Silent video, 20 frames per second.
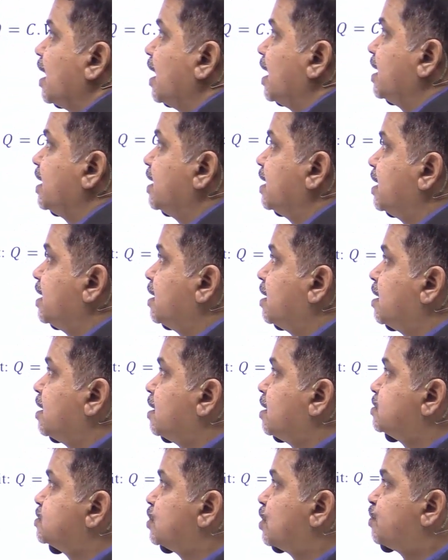And
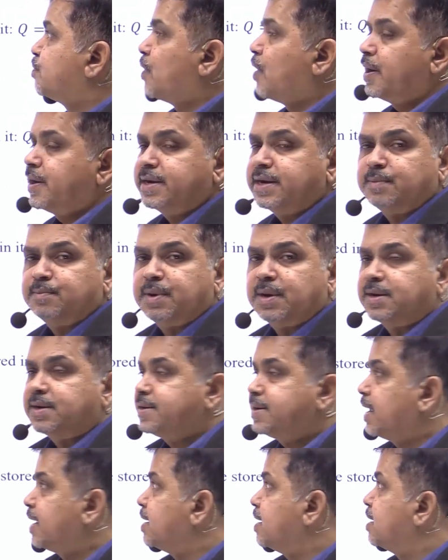so point number
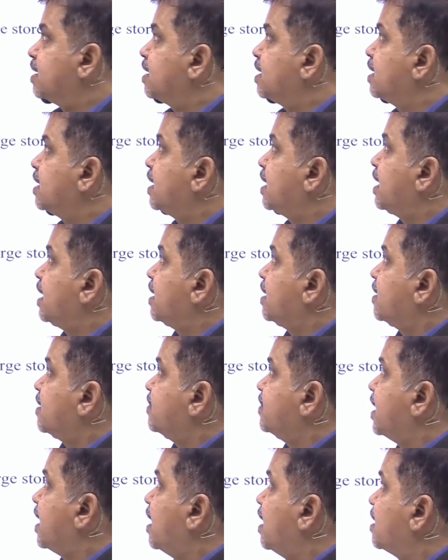10
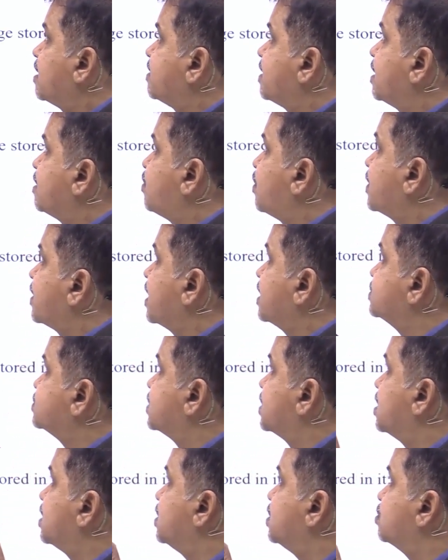the electric
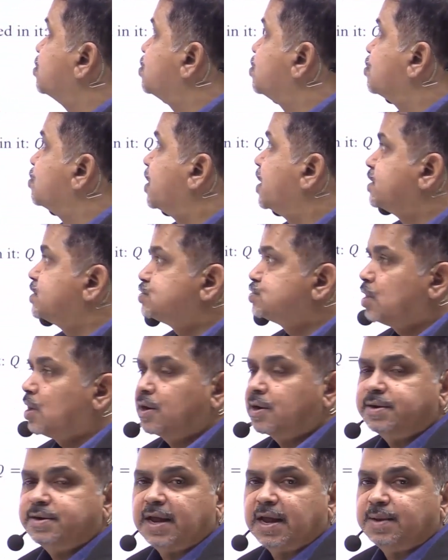potential due to a
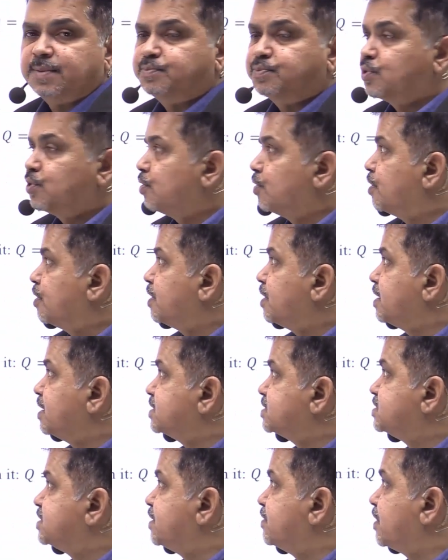short dipole
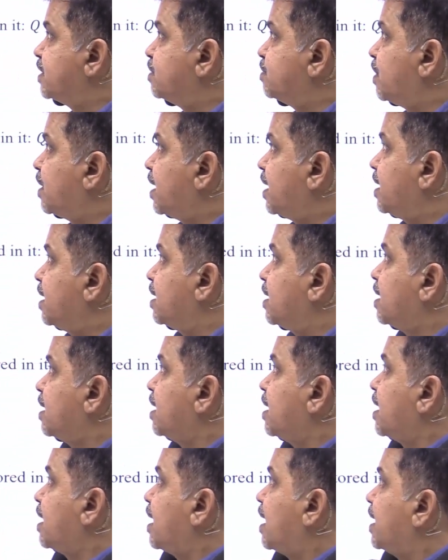is given by
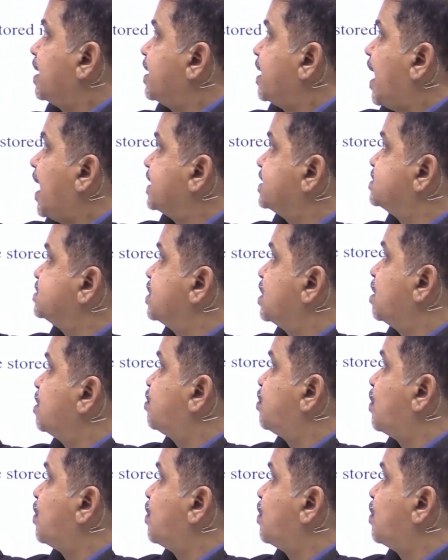at axial